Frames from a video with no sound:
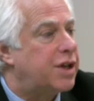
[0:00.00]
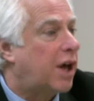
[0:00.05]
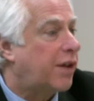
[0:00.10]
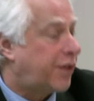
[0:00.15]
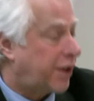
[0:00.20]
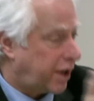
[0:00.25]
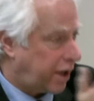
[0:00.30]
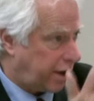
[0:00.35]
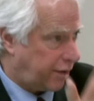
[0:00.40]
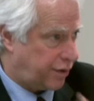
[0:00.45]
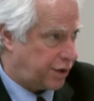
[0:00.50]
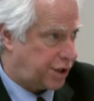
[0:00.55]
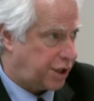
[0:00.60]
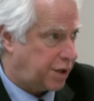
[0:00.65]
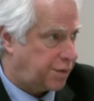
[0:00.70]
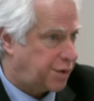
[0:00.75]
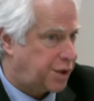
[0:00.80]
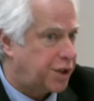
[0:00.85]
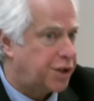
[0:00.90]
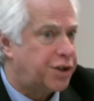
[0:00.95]
nothing ever
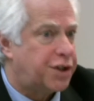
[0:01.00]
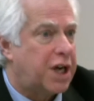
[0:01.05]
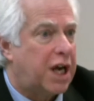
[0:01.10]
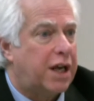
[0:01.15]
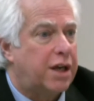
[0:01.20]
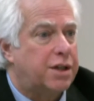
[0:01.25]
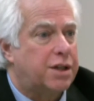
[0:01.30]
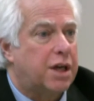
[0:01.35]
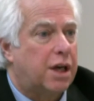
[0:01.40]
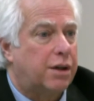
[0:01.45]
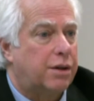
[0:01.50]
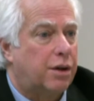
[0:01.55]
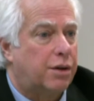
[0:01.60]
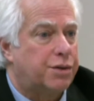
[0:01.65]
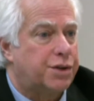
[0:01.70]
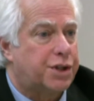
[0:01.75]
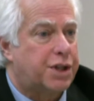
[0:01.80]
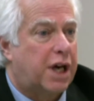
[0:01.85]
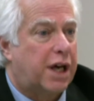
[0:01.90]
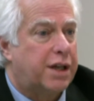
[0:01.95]
seems to change on
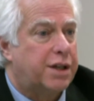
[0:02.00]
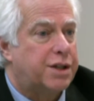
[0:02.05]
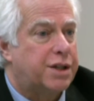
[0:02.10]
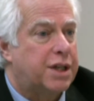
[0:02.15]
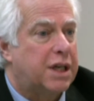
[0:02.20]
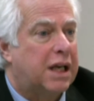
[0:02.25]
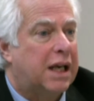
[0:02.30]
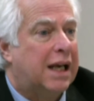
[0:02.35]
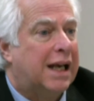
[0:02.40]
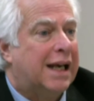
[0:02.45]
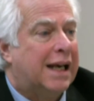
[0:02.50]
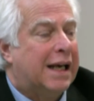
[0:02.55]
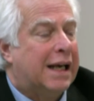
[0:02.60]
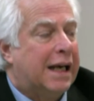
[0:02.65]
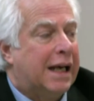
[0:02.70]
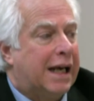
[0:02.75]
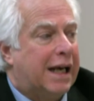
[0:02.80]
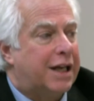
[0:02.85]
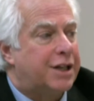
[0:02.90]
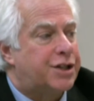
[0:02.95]
those sites.
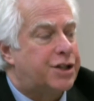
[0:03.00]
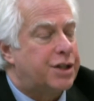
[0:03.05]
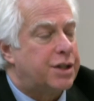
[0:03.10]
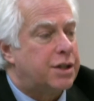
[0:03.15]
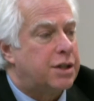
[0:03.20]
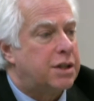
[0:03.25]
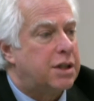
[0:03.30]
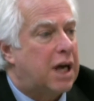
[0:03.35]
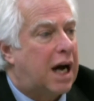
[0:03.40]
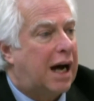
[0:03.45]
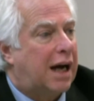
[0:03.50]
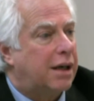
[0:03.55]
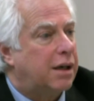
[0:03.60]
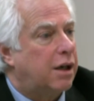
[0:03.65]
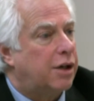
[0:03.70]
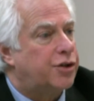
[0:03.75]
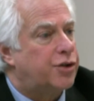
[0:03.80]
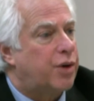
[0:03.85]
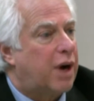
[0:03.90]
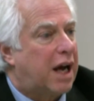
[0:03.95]
It's
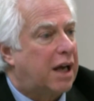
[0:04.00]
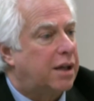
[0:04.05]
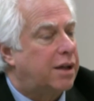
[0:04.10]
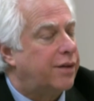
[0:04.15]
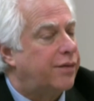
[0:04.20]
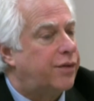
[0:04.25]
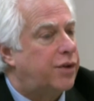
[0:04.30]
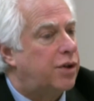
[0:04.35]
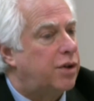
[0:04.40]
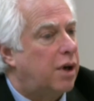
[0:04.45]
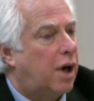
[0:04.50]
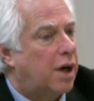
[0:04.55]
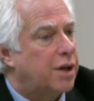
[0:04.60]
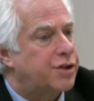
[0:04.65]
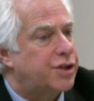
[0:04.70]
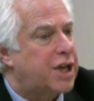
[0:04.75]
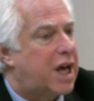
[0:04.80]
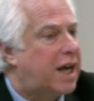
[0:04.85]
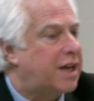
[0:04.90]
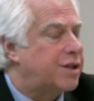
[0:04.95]
not attractive to
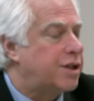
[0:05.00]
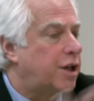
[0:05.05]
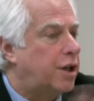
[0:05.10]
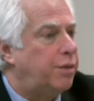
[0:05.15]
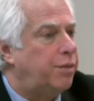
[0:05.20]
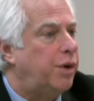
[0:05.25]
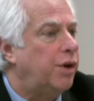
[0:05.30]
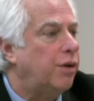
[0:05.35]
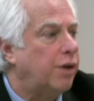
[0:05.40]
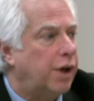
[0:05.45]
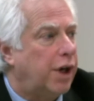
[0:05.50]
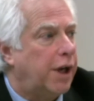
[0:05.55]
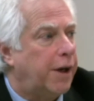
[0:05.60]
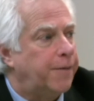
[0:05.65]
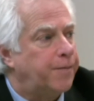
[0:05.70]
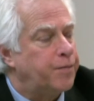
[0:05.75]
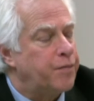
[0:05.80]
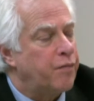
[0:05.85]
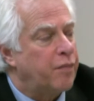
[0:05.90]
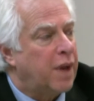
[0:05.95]
us as a community,
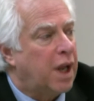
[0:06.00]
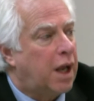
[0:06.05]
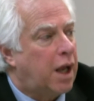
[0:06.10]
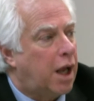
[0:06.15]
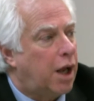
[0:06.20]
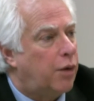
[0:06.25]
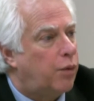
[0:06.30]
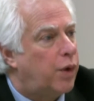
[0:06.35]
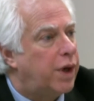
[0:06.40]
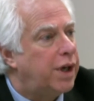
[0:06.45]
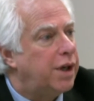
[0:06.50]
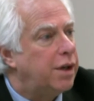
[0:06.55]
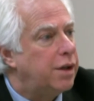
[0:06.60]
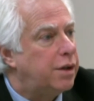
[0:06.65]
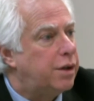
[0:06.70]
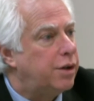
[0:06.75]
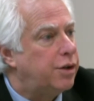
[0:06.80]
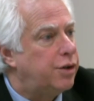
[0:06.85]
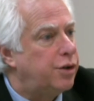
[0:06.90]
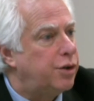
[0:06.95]
and we
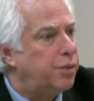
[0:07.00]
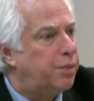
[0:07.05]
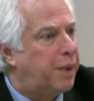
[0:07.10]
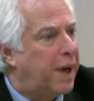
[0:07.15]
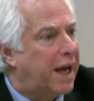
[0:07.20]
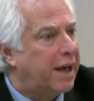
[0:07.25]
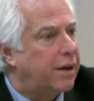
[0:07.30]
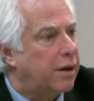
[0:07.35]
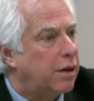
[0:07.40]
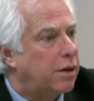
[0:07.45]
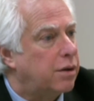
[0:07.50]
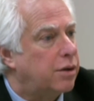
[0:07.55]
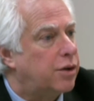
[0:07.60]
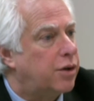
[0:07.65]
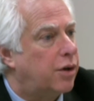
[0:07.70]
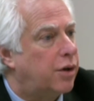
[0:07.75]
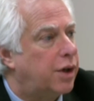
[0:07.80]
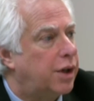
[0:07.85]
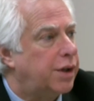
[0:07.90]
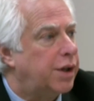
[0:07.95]
need to do better
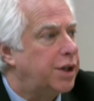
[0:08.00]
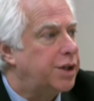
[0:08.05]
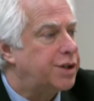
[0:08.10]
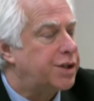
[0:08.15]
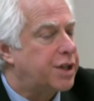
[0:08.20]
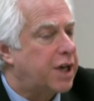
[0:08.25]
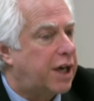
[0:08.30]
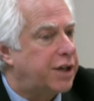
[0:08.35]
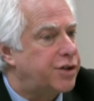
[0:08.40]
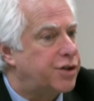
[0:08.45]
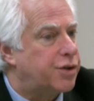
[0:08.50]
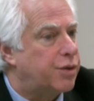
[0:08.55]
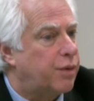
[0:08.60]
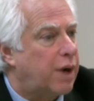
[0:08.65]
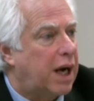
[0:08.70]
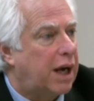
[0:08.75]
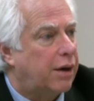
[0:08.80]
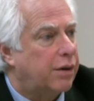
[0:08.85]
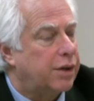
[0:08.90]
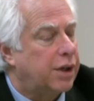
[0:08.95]
turning these sites
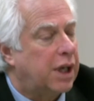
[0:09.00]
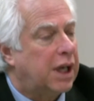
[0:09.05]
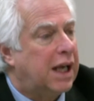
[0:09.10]
around.